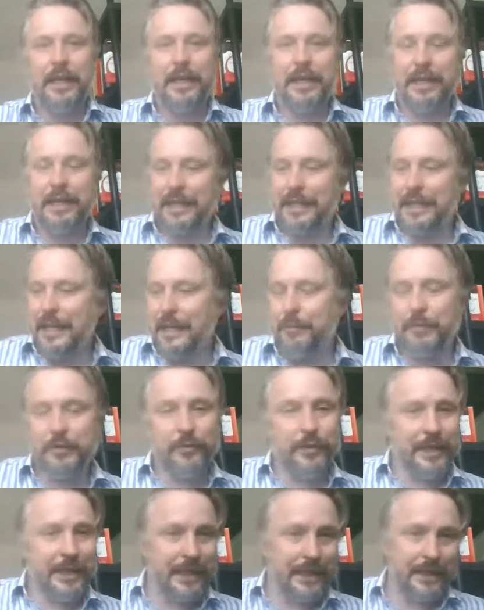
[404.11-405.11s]
that the gap
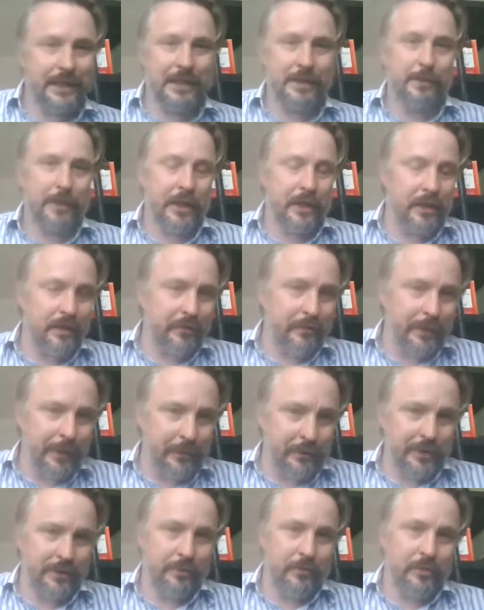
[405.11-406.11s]
between that and The Spy Left Me
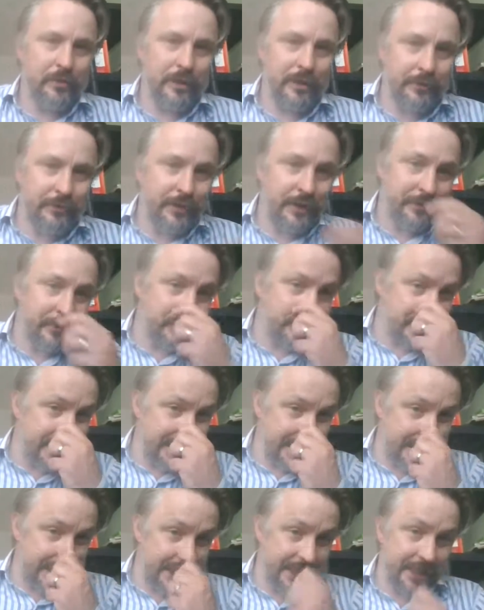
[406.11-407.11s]
was more like 5 or
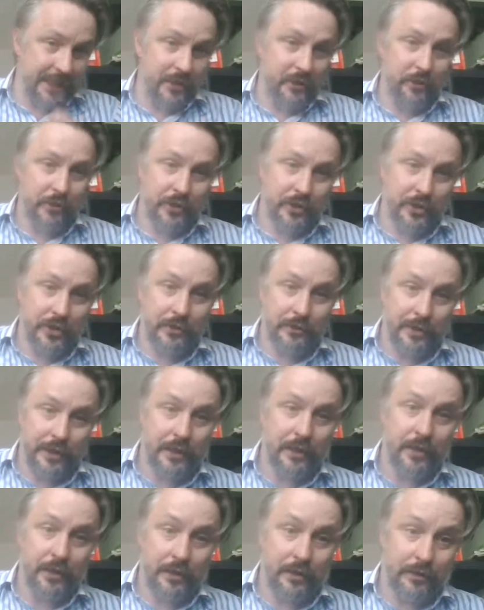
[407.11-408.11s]
6 years, not
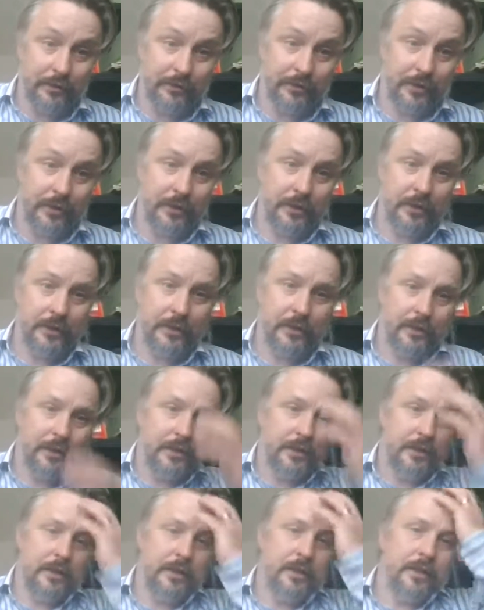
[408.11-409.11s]

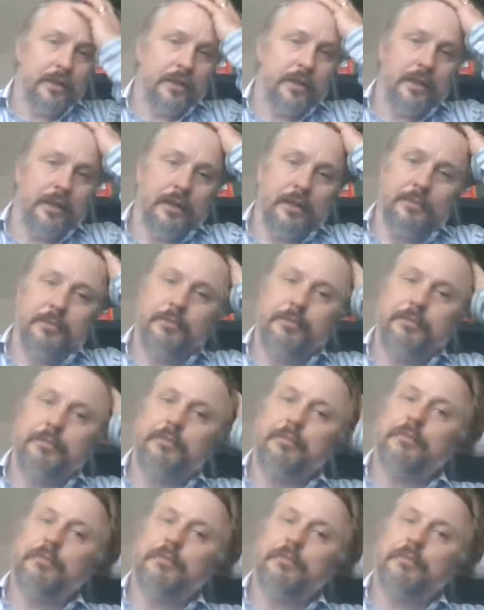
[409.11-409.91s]
2.5.